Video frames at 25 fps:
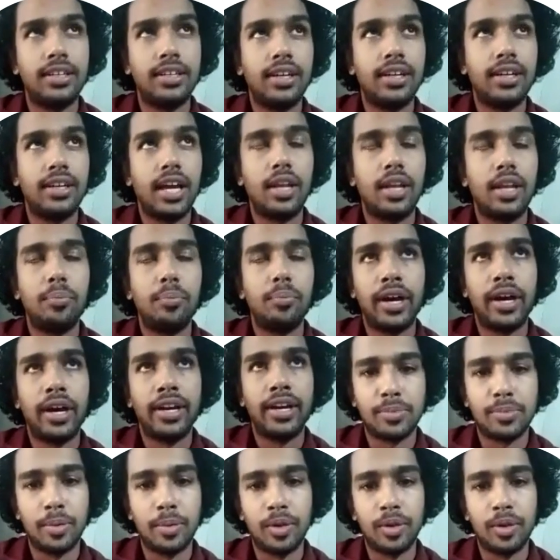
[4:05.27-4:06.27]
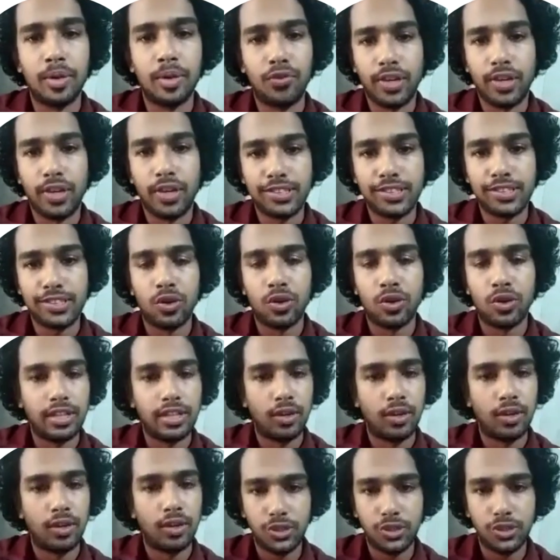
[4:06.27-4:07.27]
And by September first, I
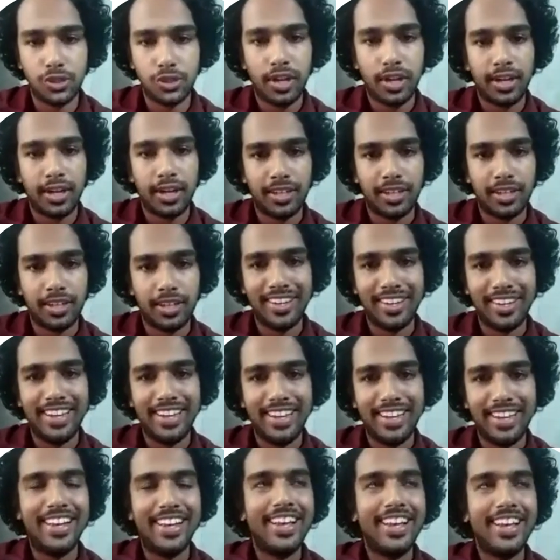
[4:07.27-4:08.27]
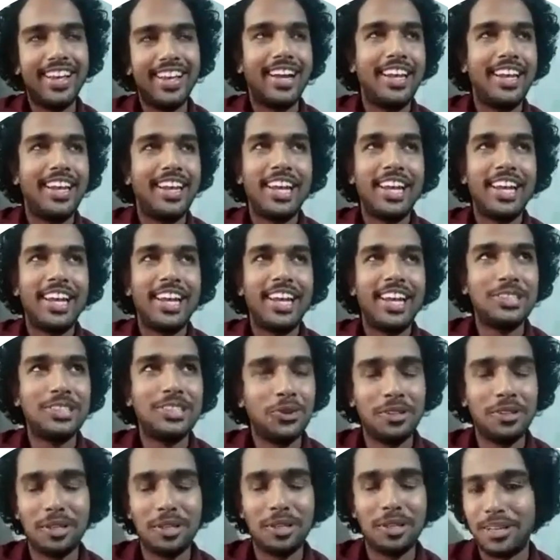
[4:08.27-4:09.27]
got the join letter and I
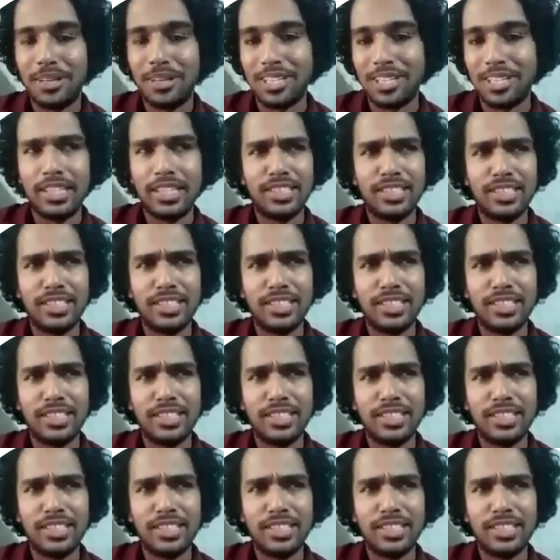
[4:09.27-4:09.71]
joined the Pandalam.